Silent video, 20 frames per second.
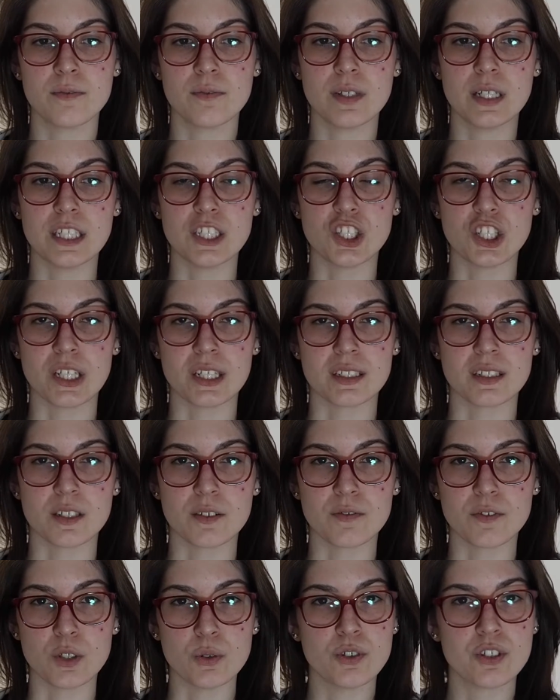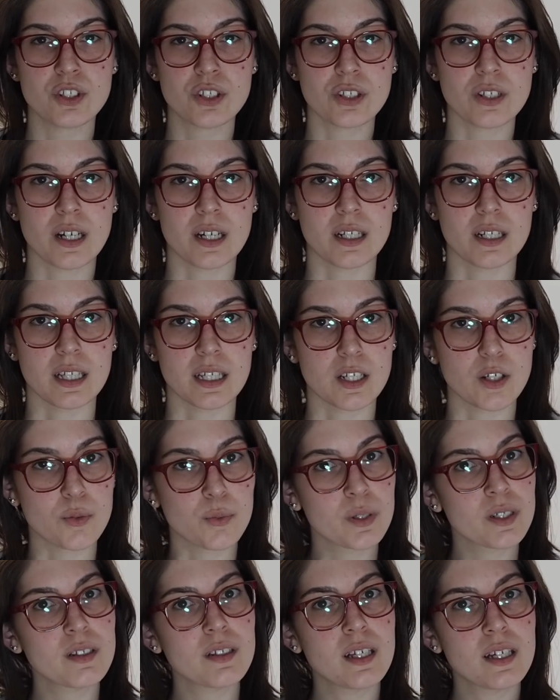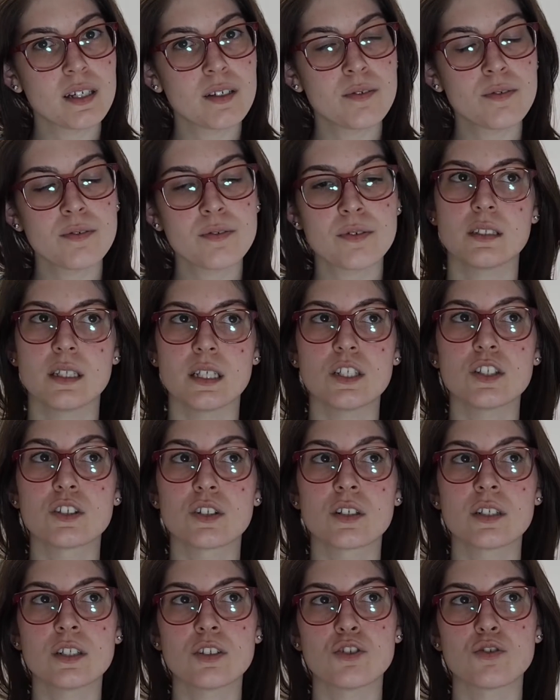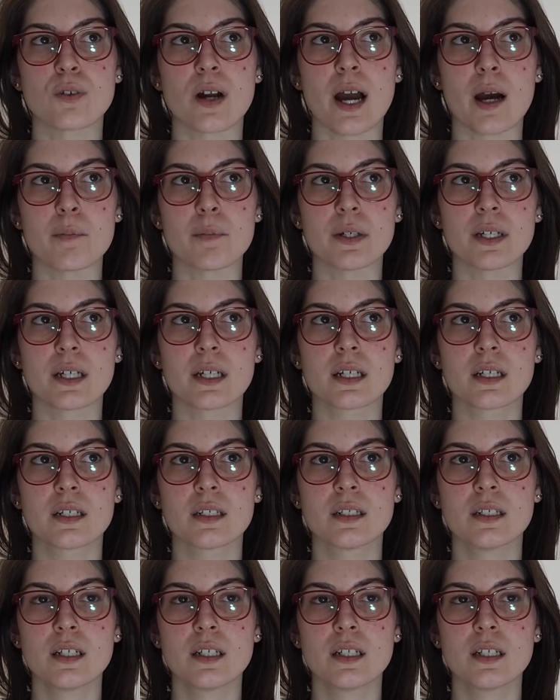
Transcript: a chance at a future and a real life. They started trapping